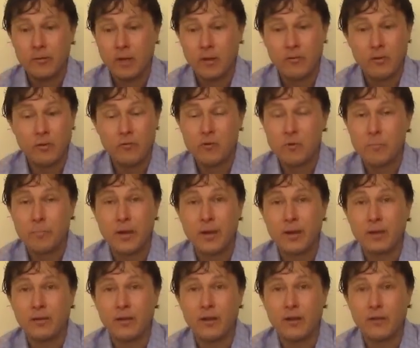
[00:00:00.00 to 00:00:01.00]
even if you're
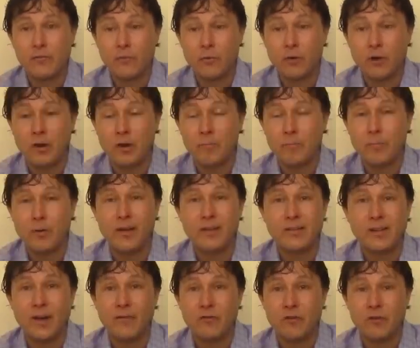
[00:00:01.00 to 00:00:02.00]
paying less for it, it
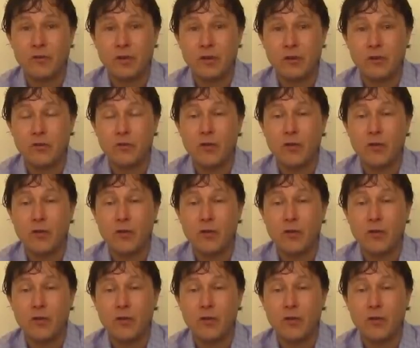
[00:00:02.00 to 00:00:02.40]
breaks after a year,